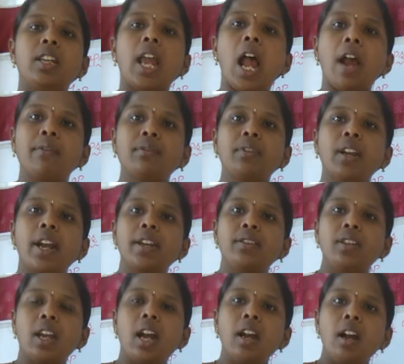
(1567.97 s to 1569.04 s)
have to
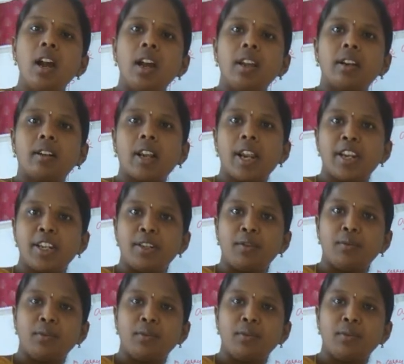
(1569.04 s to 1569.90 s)
write your running